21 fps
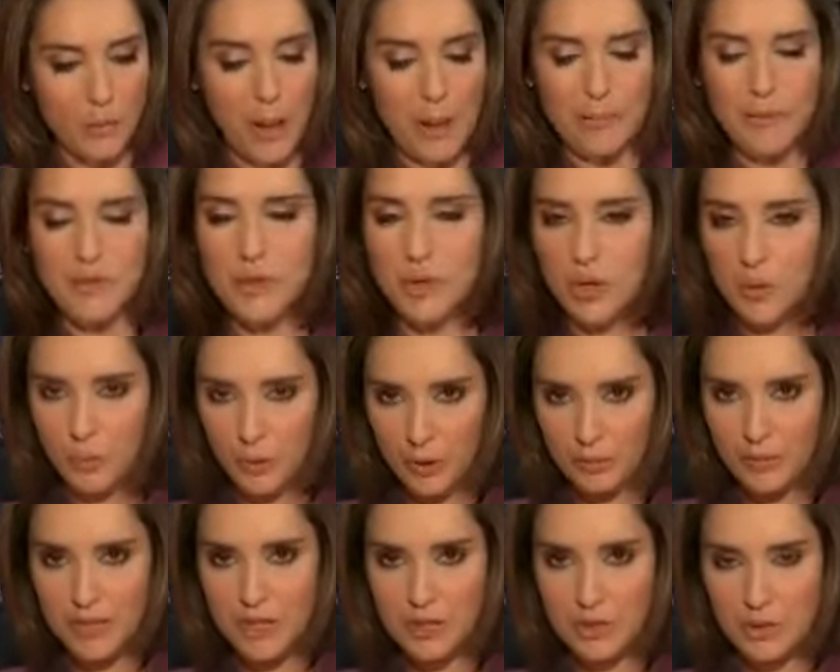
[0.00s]
Papandreou
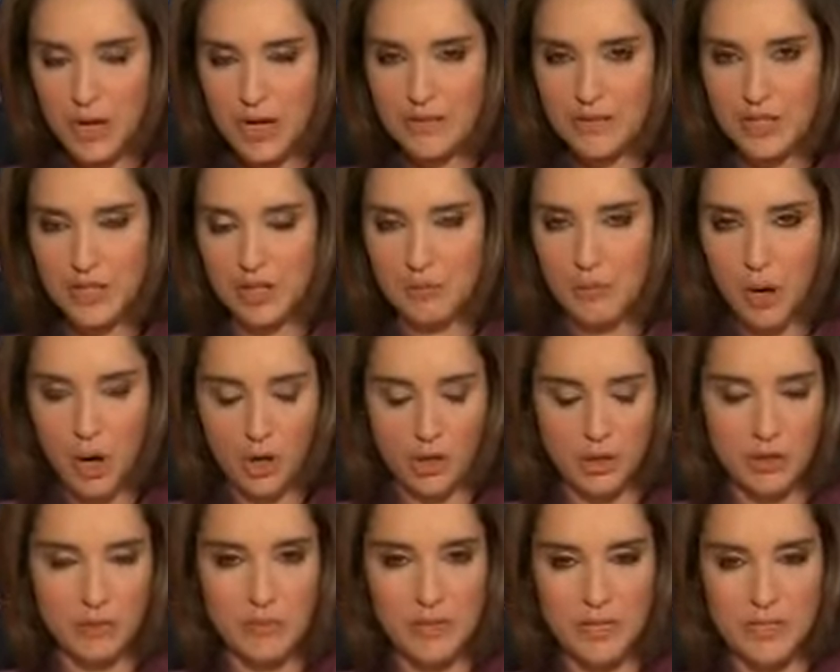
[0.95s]
will be addressing
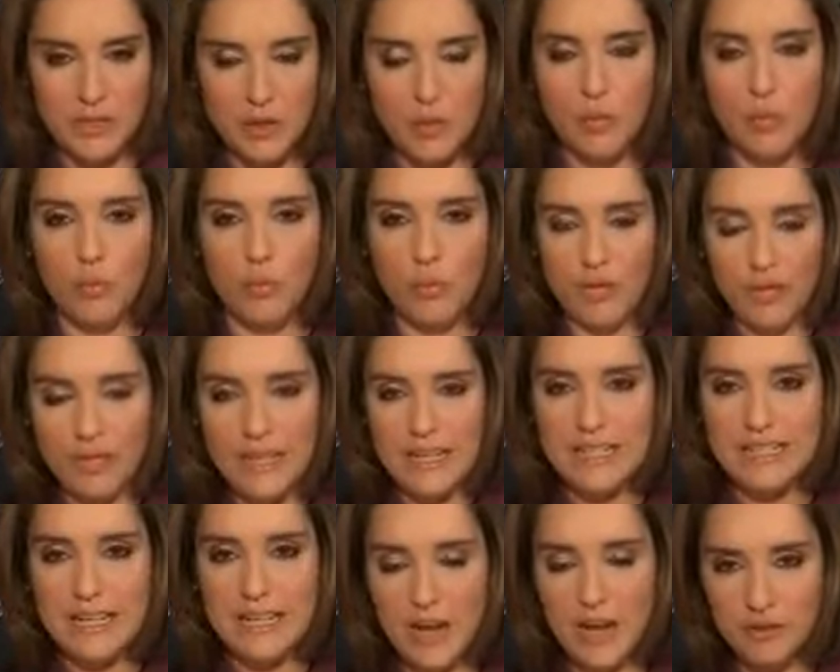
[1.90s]
Parliament. Will
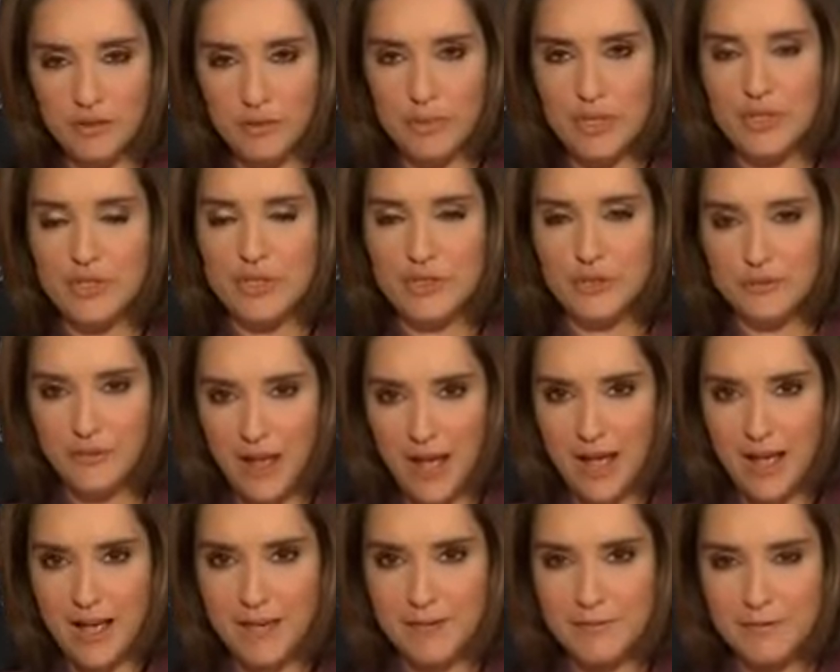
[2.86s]
his government
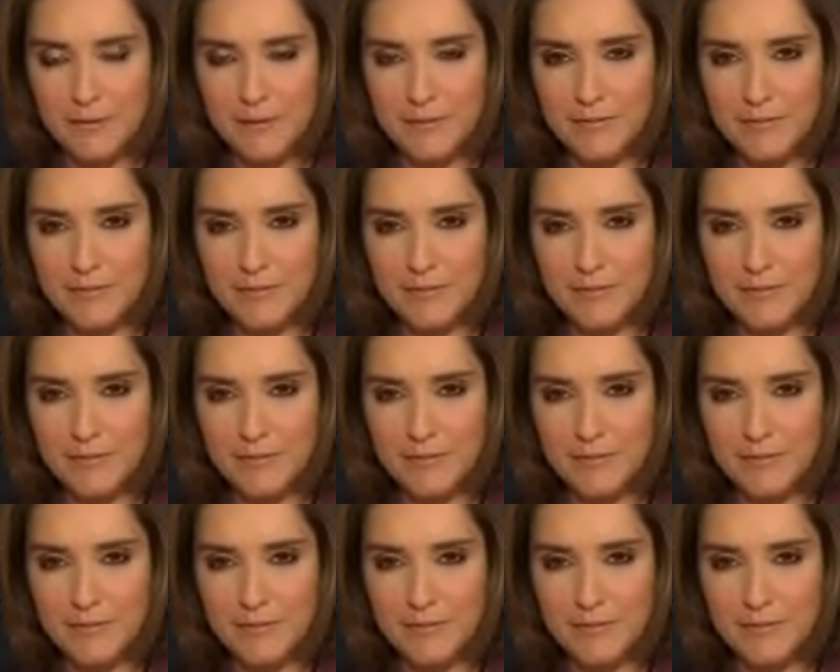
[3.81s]
survive?